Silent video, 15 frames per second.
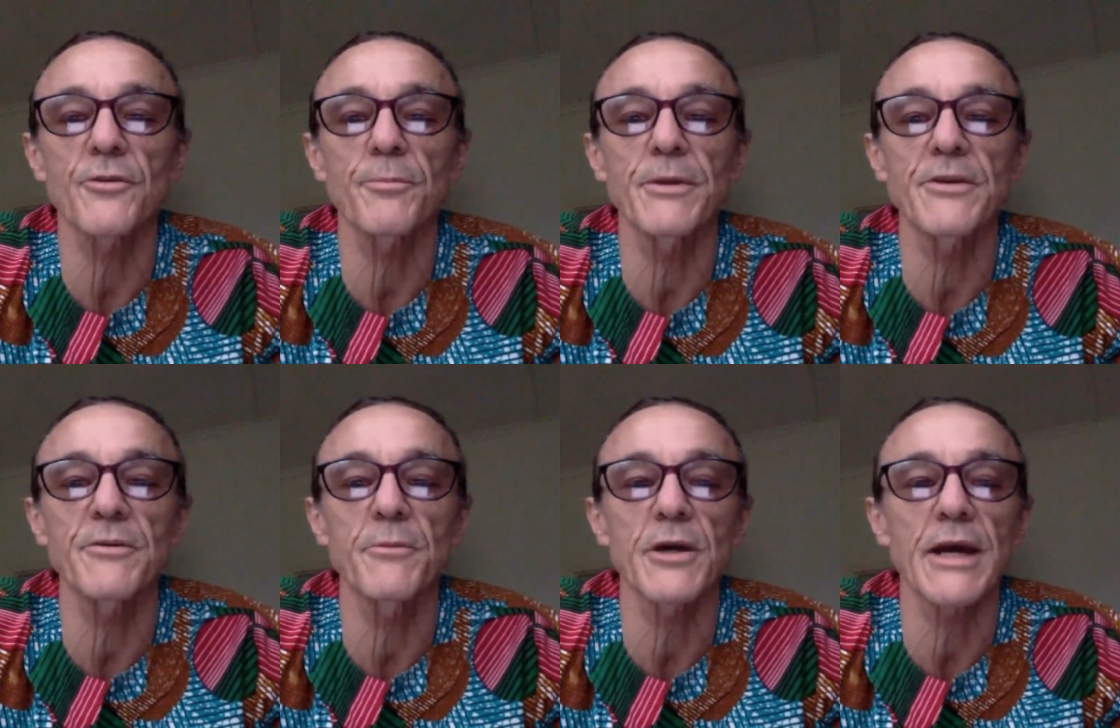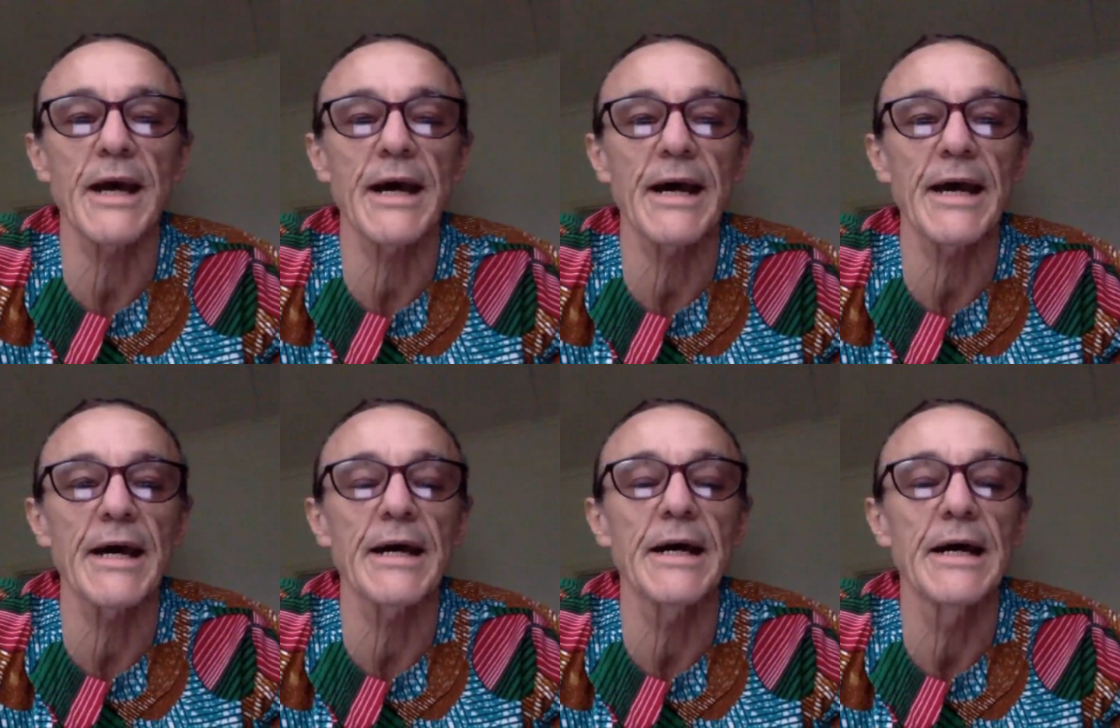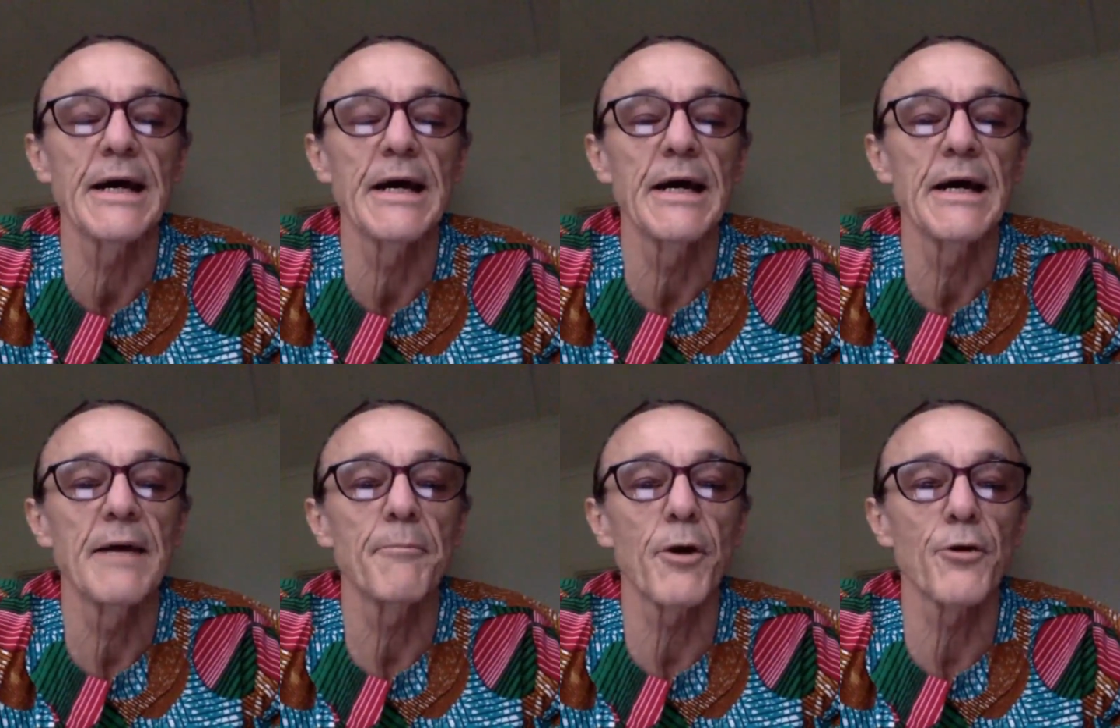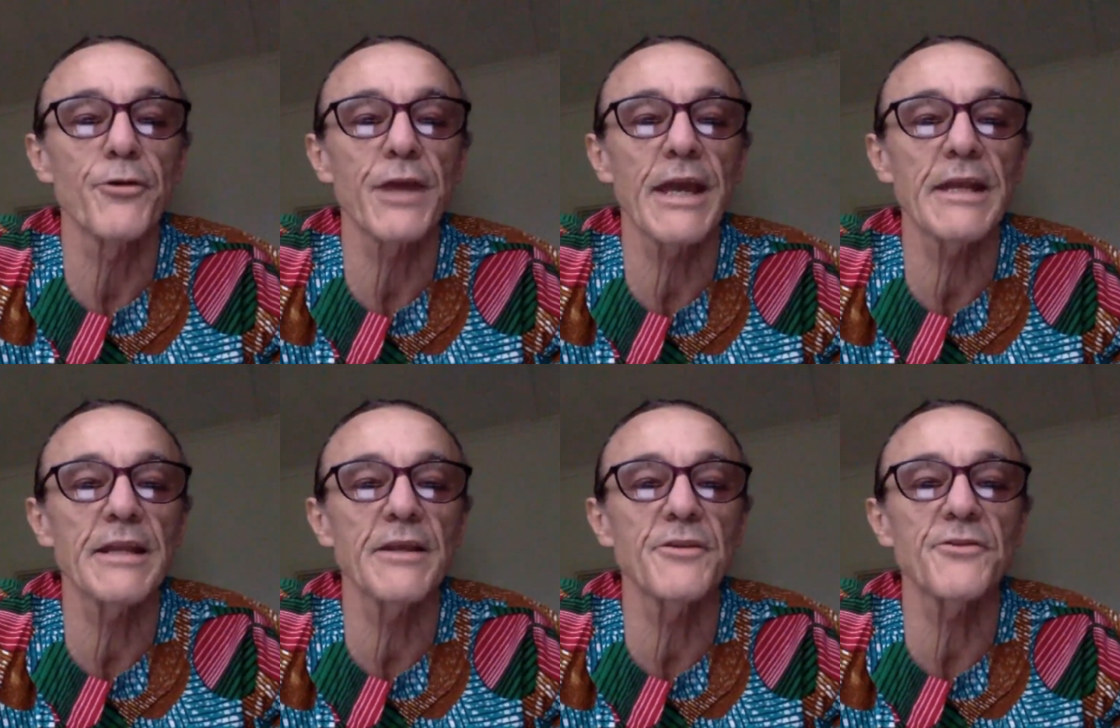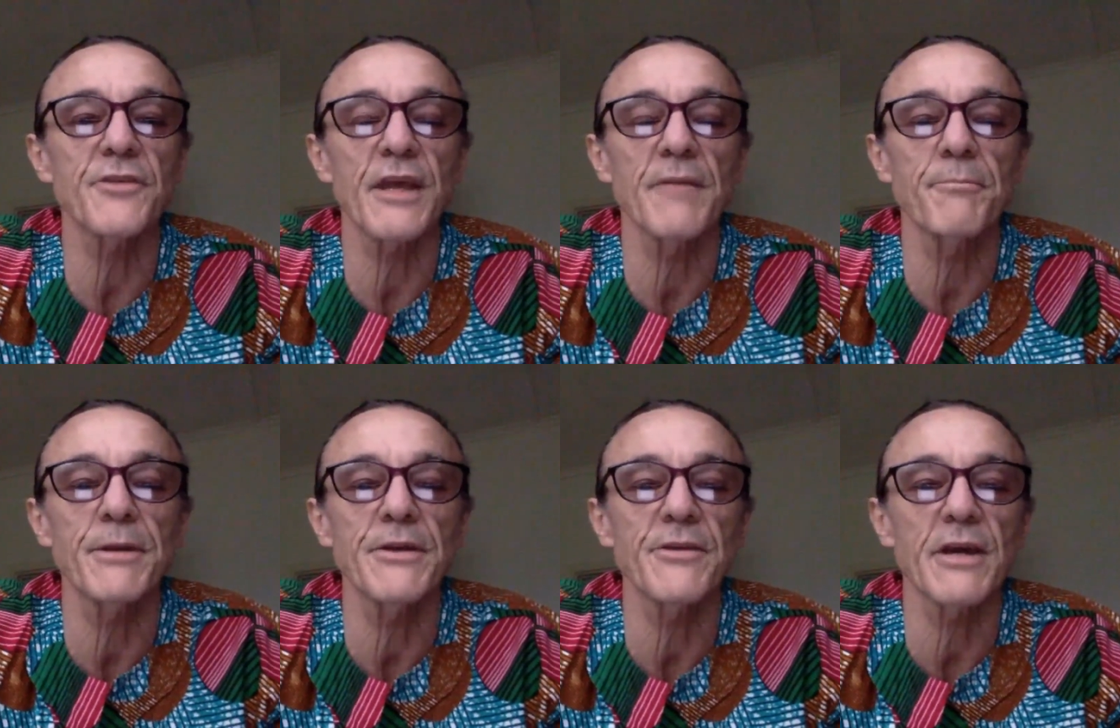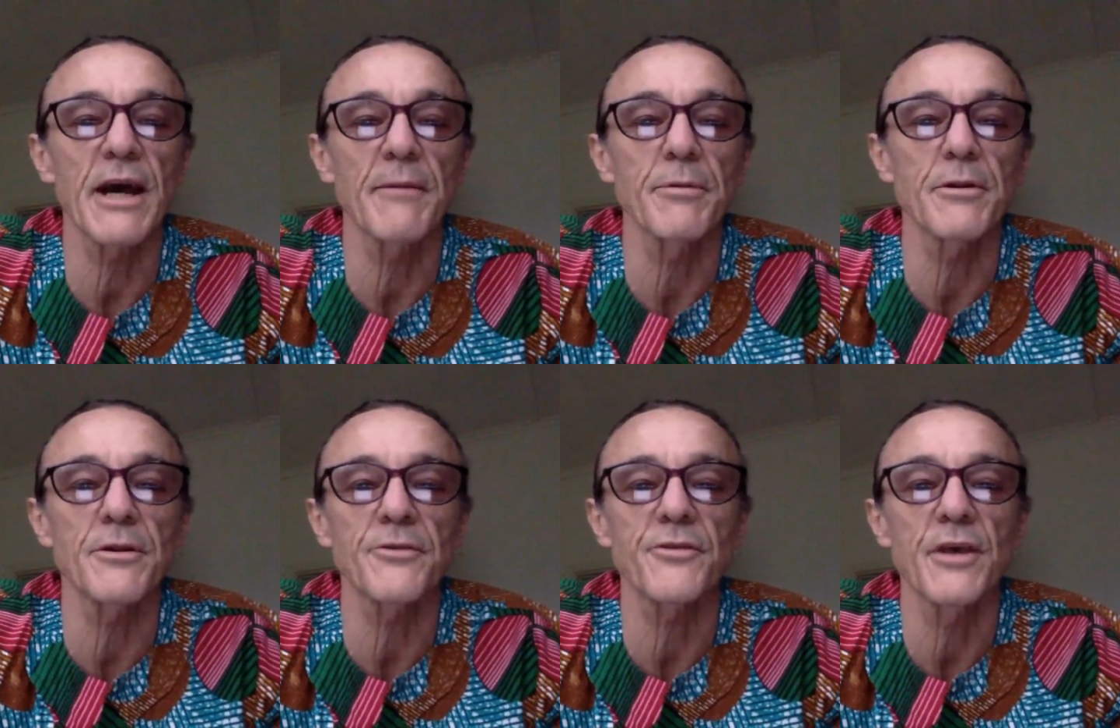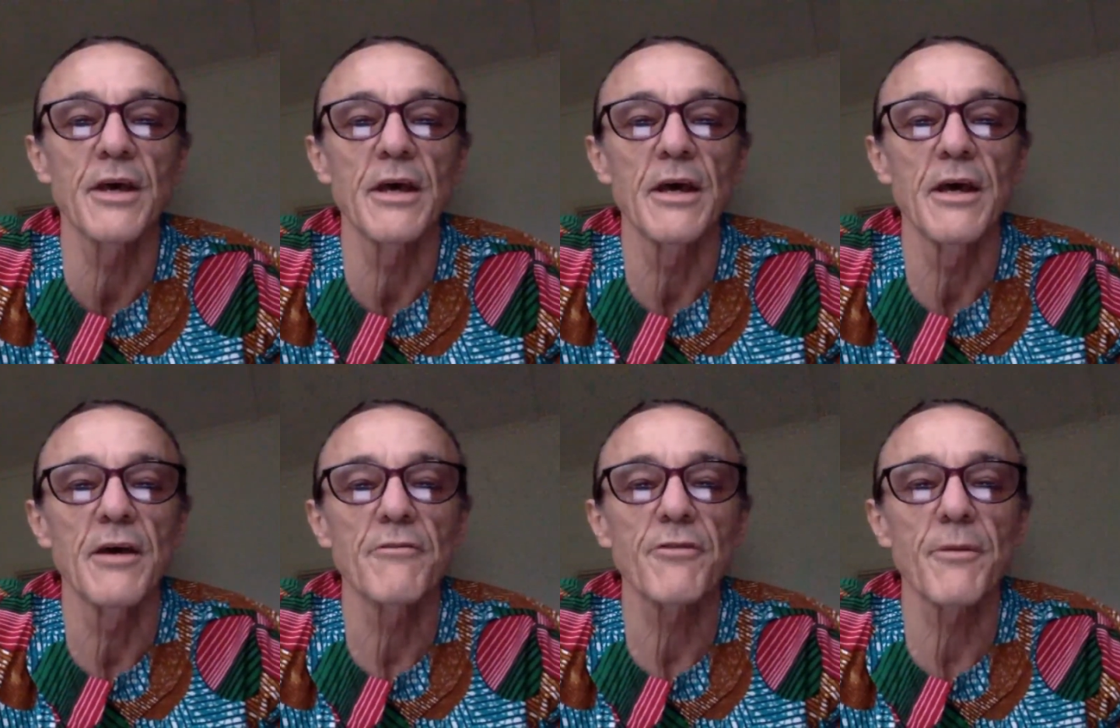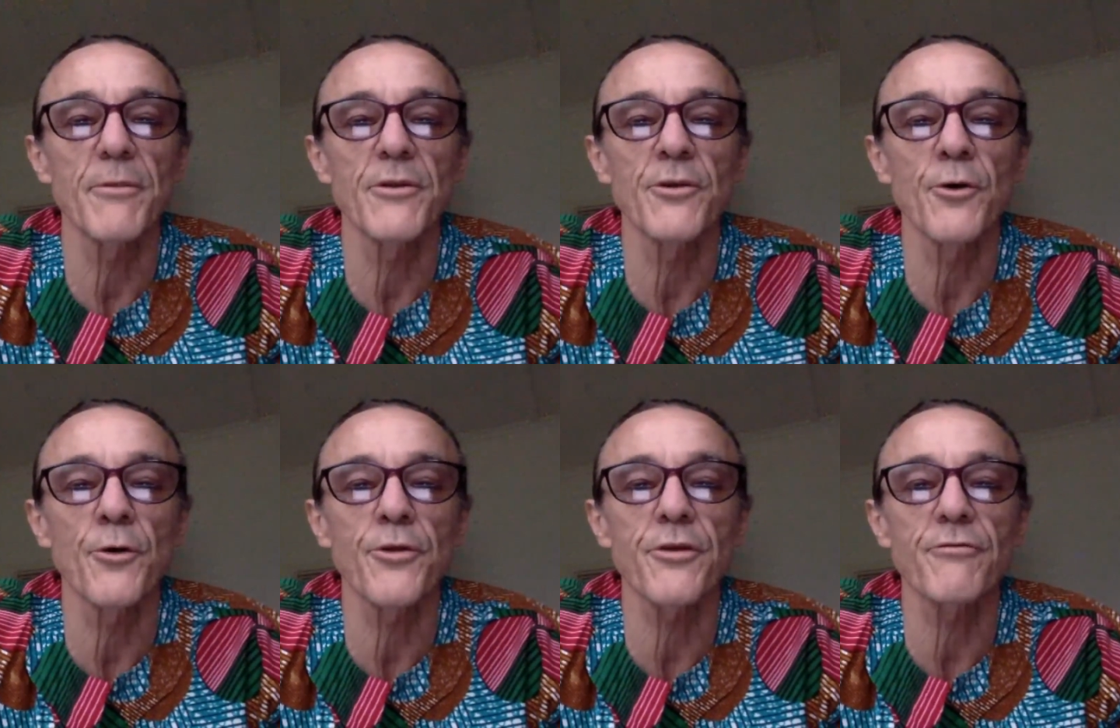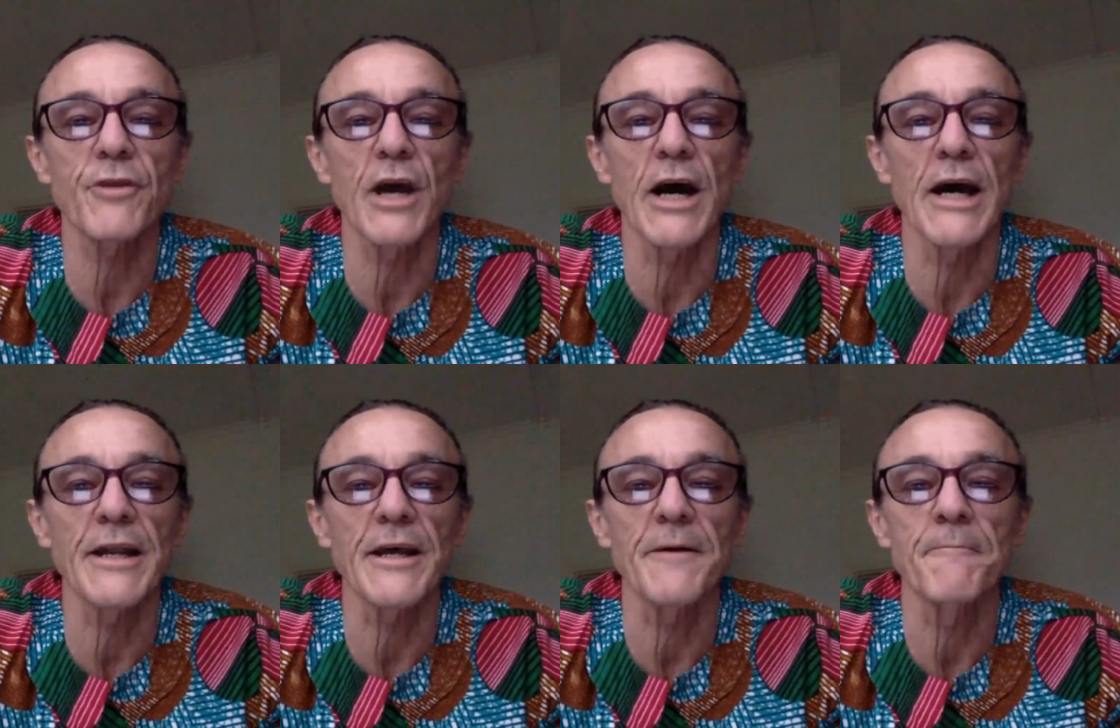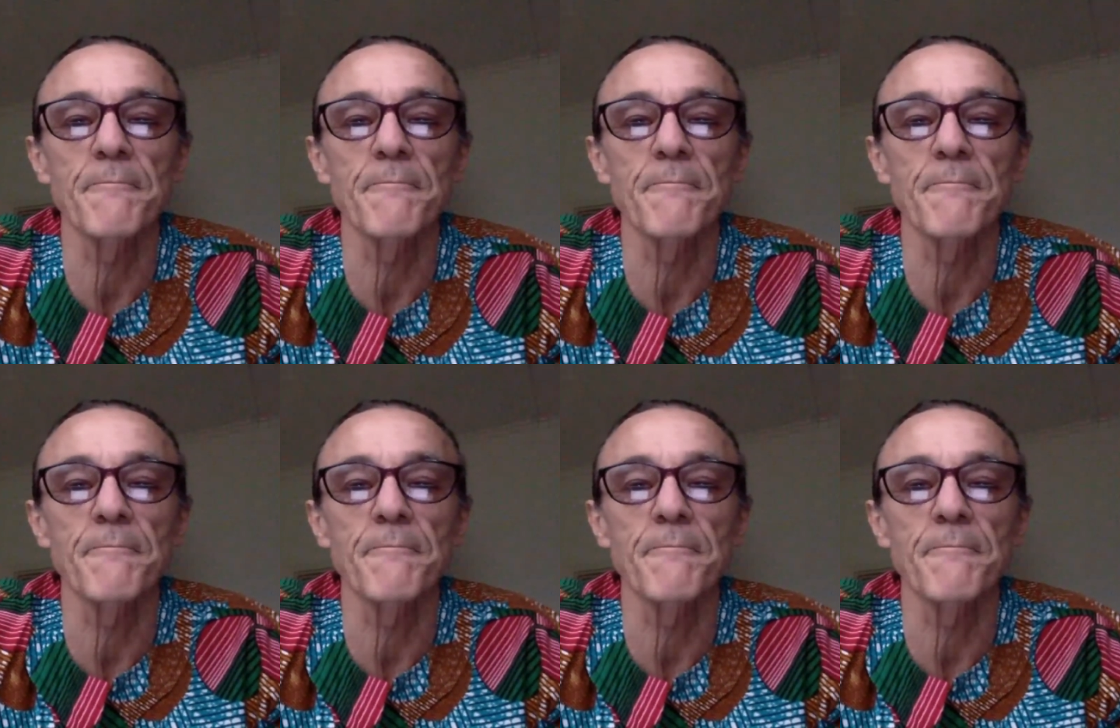Peter Makaya, both Kenyans, and Peter Gubbles from the north of Ghana.